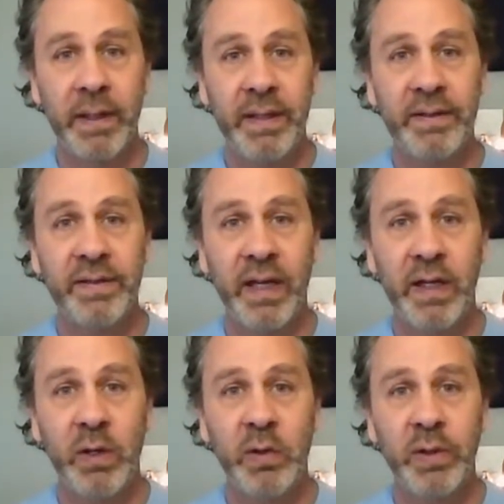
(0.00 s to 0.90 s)

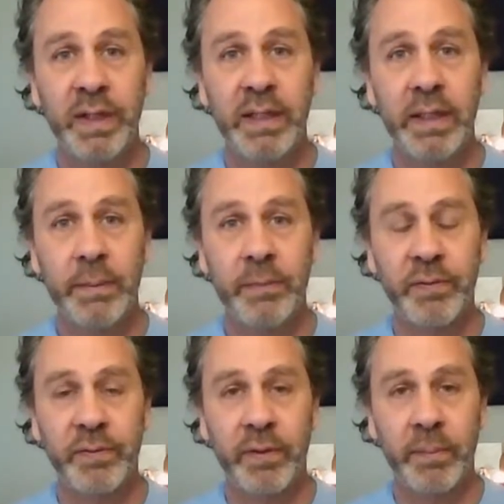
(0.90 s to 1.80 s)
insight only comes
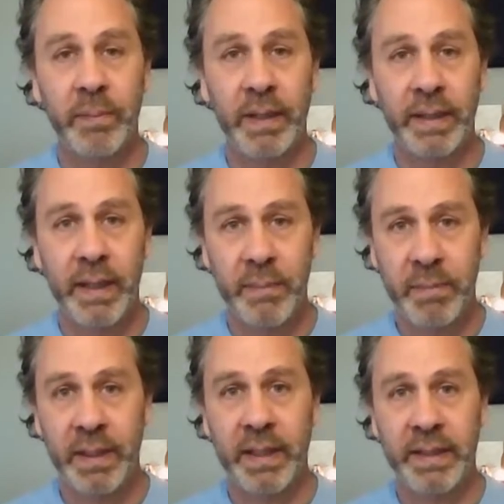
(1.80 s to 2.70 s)
from like
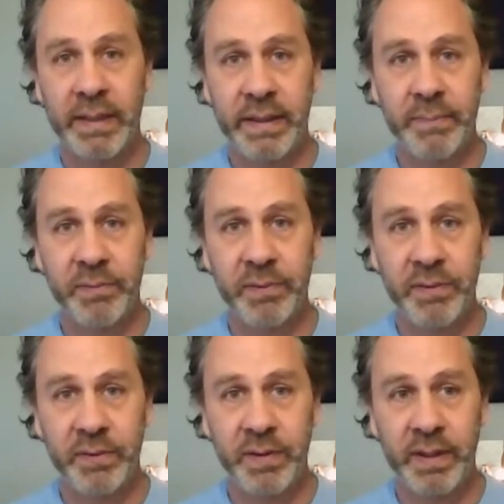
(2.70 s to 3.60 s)
being on deep
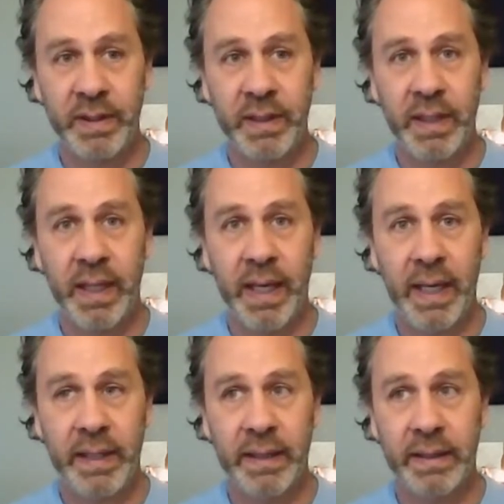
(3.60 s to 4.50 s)
retreat
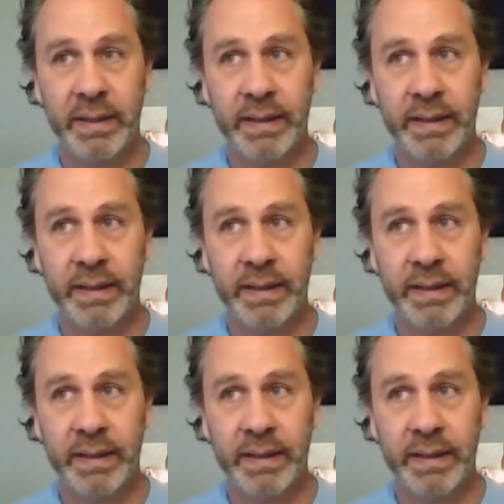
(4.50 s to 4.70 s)
and,